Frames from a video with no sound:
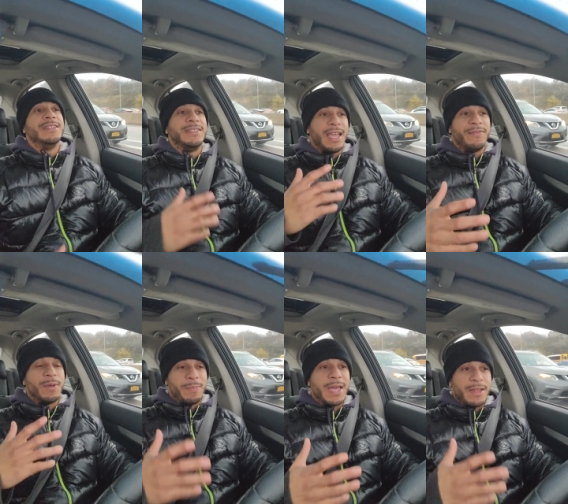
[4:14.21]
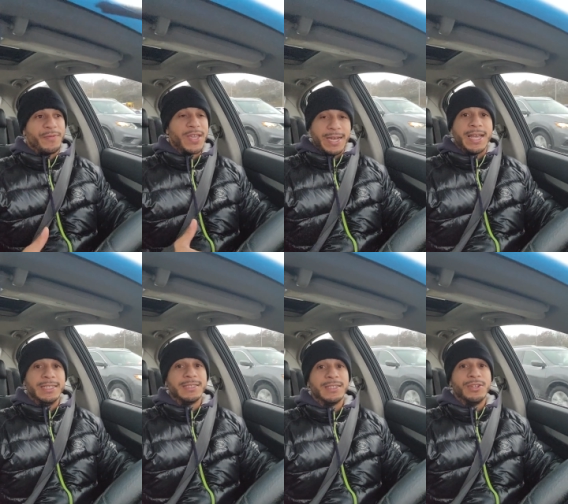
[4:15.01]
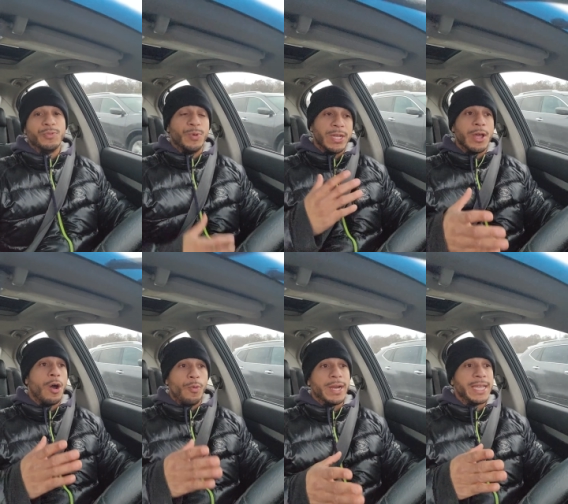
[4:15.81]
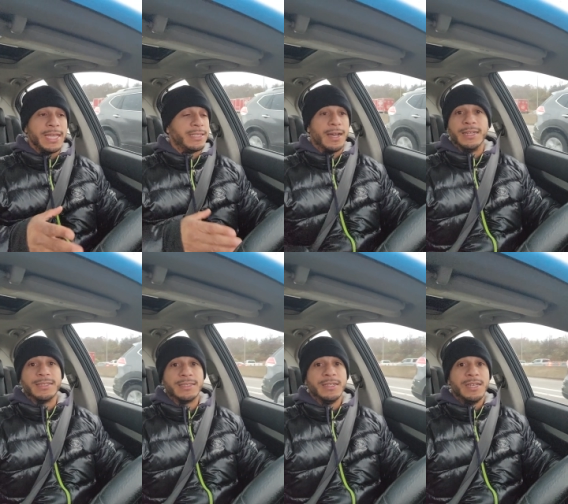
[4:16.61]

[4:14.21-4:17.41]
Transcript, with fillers: David Benavidez. We know what he does.